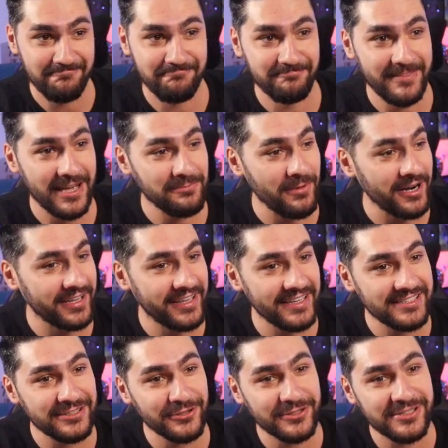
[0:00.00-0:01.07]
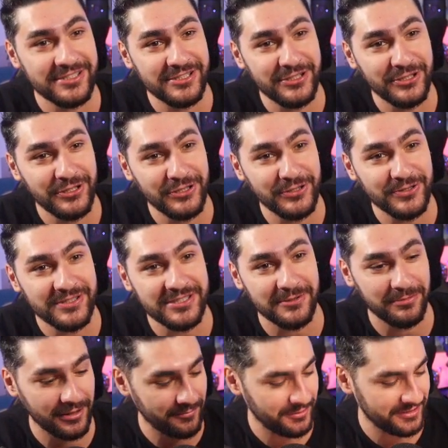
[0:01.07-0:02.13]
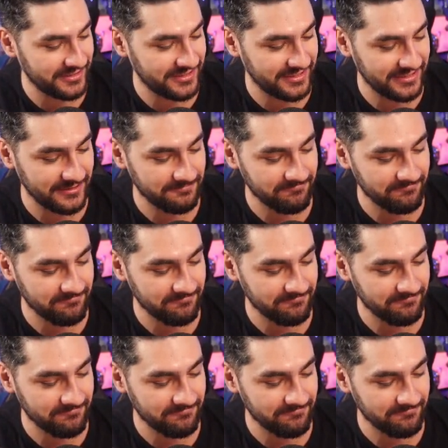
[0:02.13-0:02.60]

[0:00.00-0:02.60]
That Marquez looks usable, but